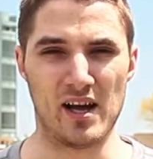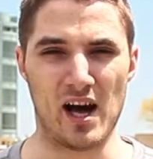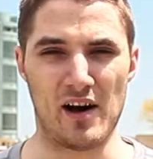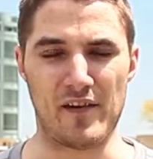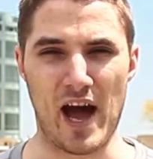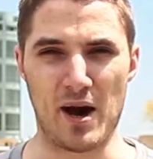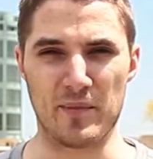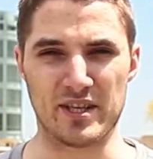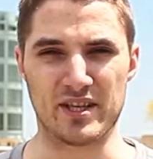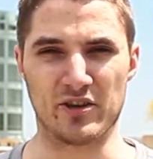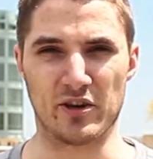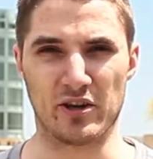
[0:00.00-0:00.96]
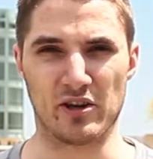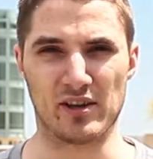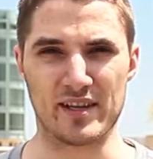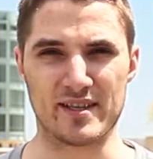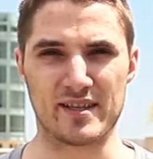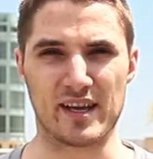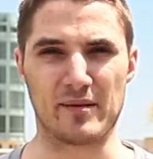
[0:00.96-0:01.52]
of how
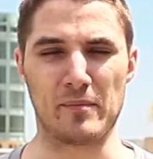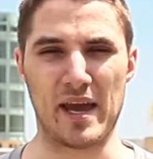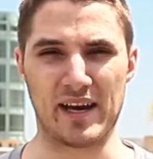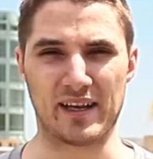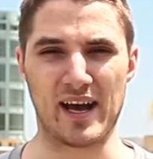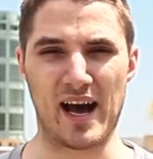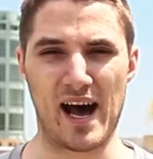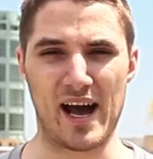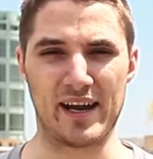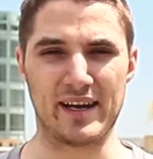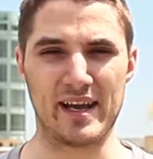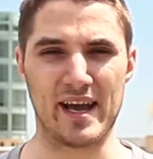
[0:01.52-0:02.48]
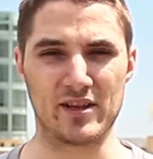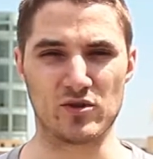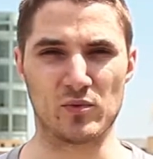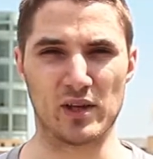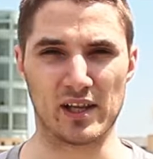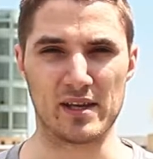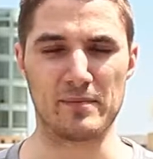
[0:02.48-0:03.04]
materialistic mankind has
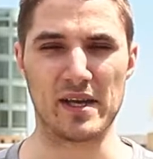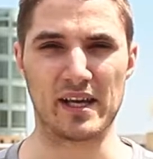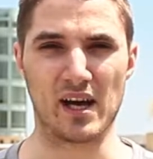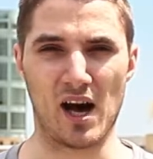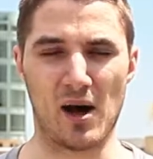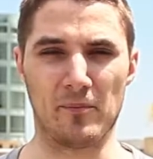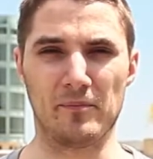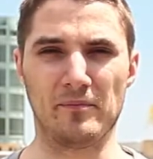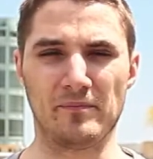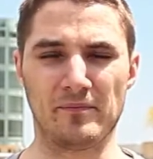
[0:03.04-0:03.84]
really become.